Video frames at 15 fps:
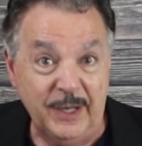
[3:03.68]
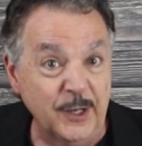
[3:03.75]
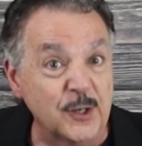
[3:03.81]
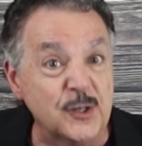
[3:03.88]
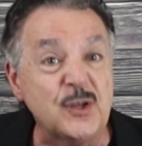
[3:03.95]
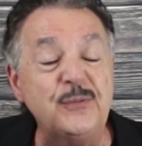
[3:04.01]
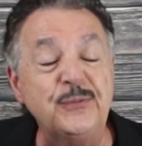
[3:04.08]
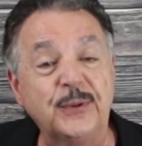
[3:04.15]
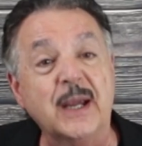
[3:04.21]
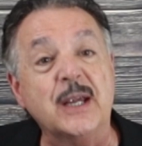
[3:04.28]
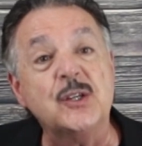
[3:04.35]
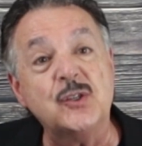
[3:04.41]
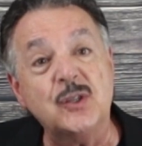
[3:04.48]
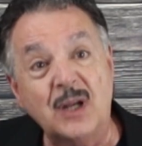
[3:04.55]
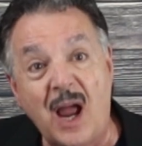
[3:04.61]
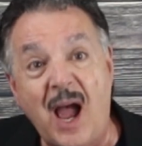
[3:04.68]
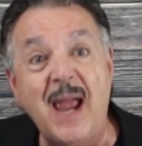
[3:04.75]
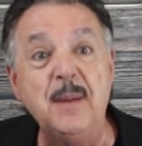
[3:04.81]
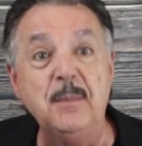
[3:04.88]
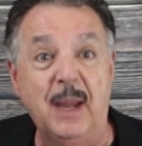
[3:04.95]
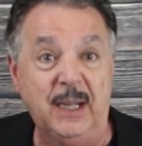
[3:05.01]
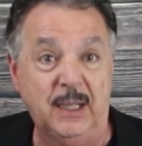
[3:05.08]
Here's a phrase that
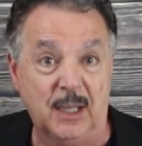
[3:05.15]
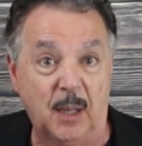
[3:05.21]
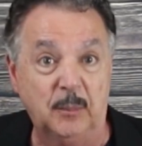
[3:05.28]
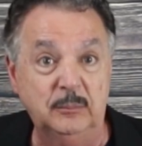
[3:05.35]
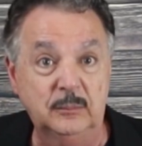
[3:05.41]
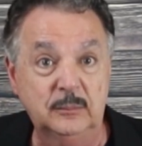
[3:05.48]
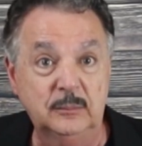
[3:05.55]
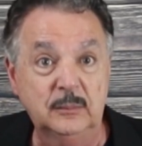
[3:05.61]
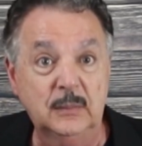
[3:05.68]
I made up.